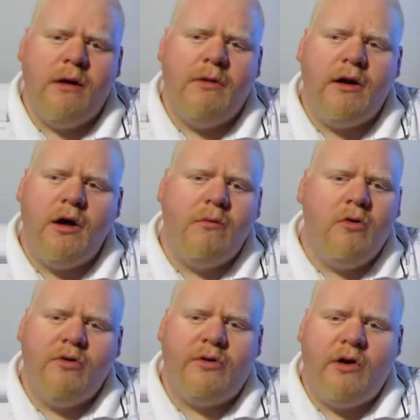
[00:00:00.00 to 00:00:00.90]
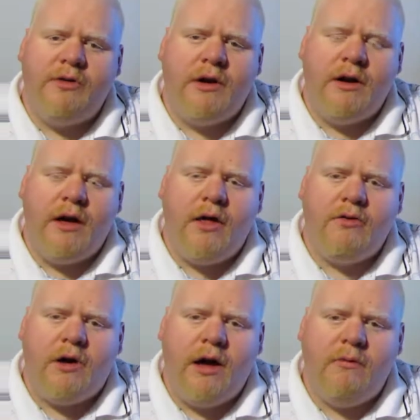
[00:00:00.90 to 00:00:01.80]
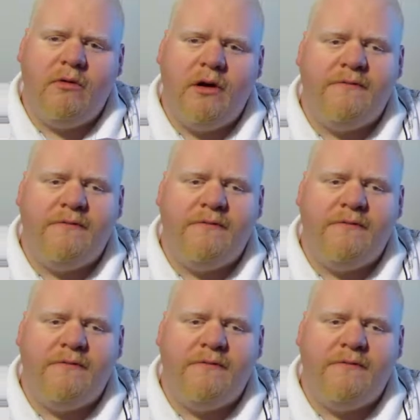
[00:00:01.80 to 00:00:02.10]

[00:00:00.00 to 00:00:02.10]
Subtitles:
but no more so than any other camera.